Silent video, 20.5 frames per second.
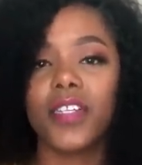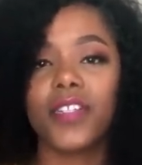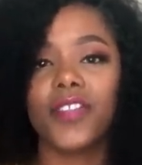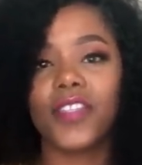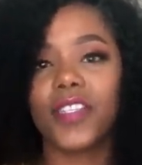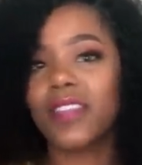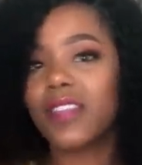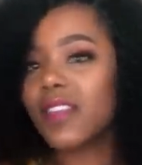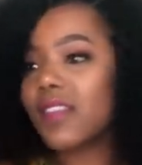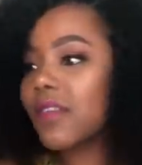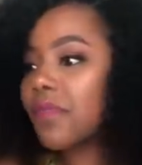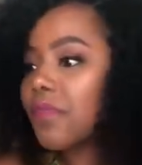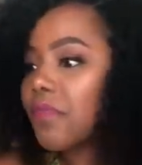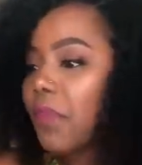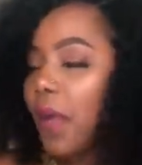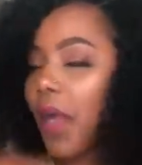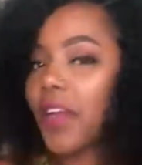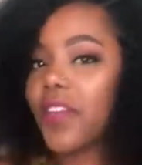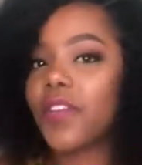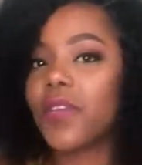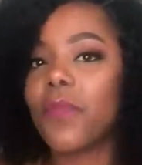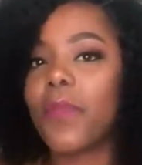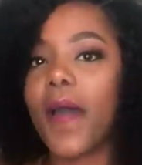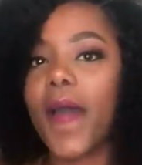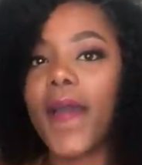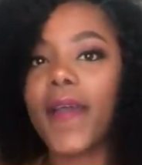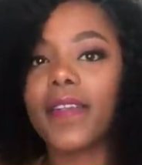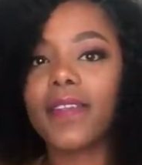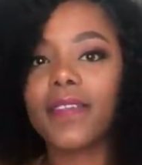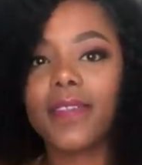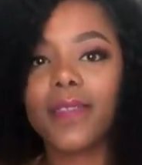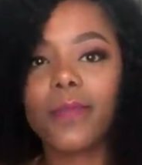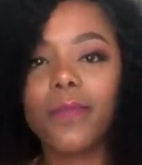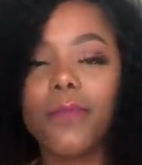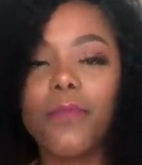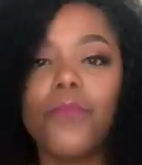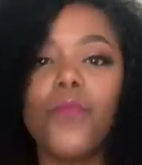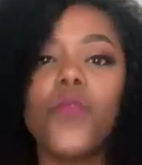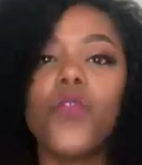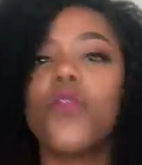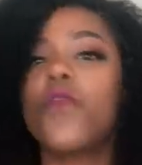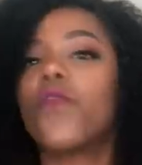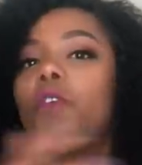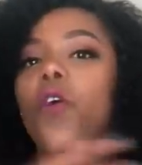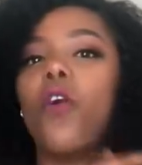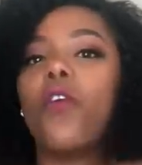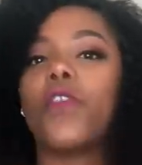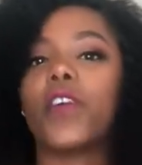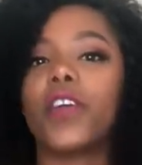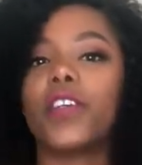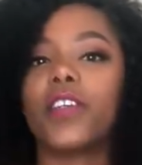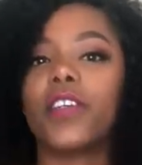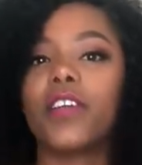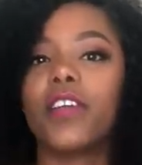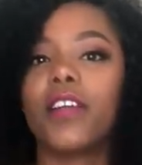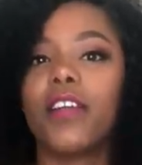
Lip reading: Just pack your bags, move over.